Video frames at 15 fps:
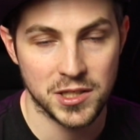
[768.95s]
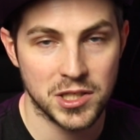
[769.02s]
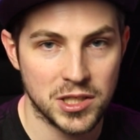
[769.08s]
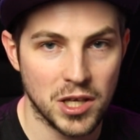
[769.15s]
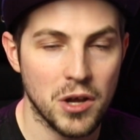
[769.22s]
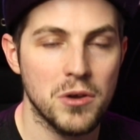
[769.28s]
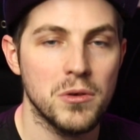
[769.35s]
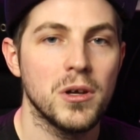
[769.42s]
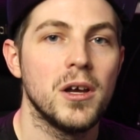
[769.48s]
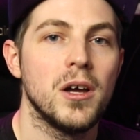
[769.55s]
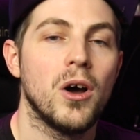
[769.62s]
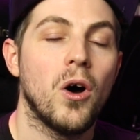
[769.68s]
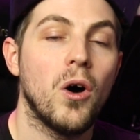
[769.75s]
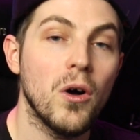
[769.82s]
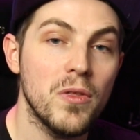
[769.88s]
So
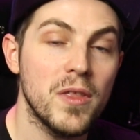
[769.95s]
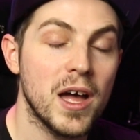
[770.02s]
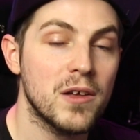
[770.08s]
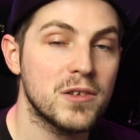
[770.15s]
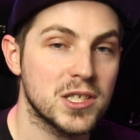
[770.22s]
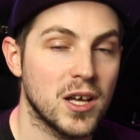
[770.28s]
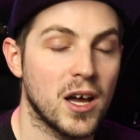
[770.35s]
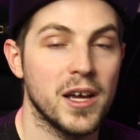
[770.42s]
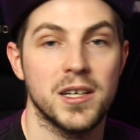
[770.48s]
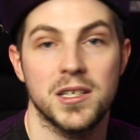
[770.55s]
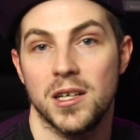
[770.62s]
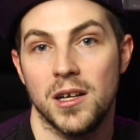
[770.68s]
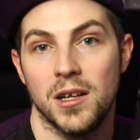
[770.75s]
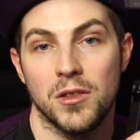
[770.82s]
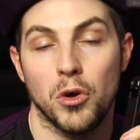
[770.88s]
on that side,
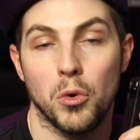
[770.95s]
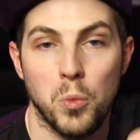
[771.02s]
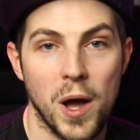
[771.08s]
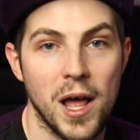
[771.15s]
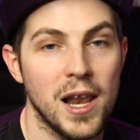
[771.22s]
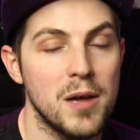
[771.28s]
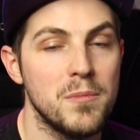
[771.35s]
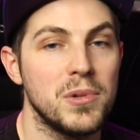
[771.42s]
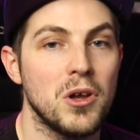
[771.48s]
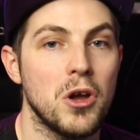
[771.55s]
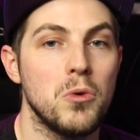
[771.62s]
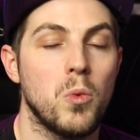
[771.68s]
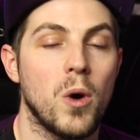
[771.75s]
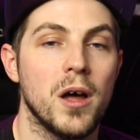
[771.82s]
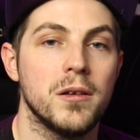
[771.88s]
the Well
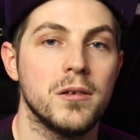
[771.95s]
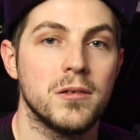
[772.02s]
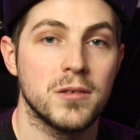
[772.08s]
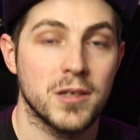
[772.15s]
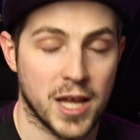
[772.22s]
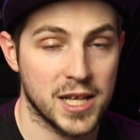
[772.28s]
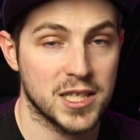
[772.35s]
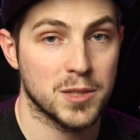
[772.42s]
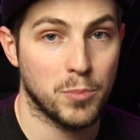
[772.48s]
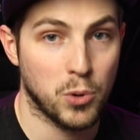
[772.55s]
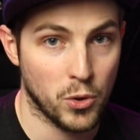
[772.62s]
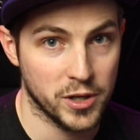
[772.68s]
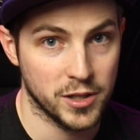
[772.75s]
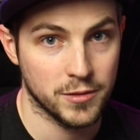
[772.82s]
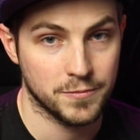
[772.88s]
MB01 gets a point.